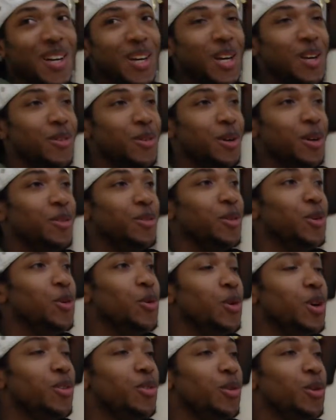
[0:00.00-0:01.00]
If
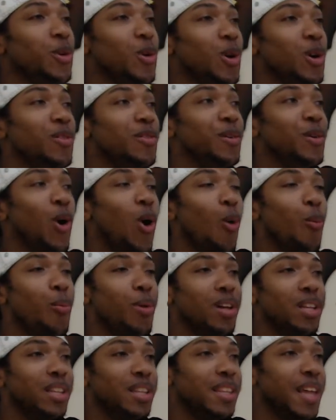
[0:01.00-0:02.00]
you
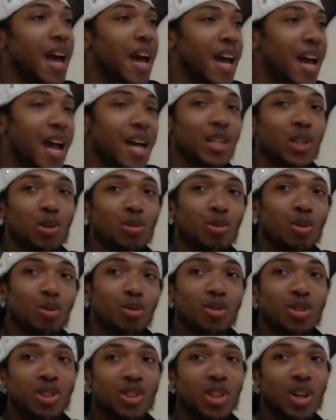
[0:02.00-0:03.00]
open that as a
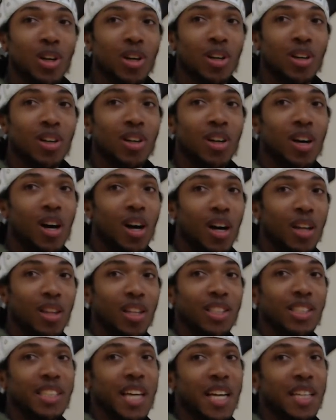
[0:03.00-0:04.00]
route to
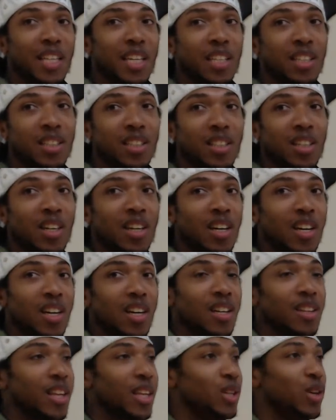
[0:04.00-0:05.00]
understanding,
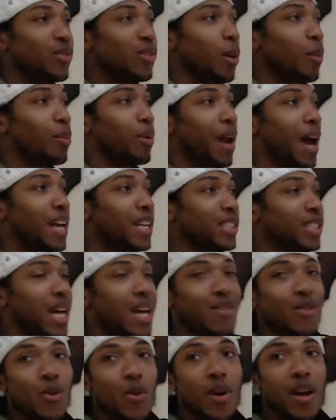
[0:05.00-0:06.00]
then you have to apply this
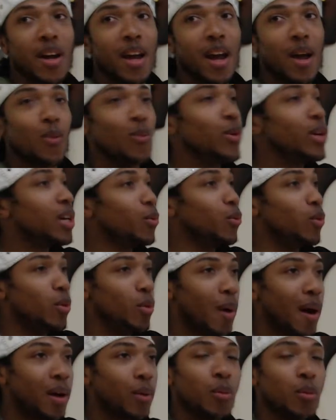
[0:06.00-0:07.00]
everywhere, and we
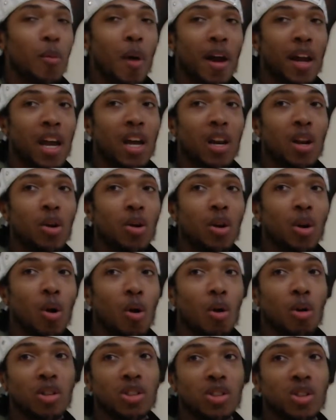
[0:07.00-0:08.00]
might get a little
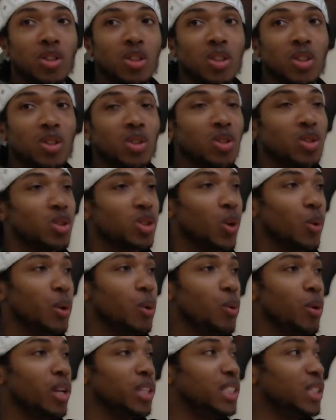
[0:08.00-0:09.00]
lost. So we
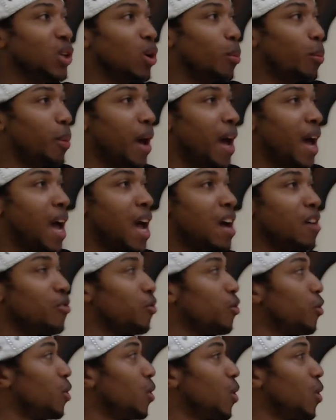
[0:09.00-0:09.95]
want to stay on a path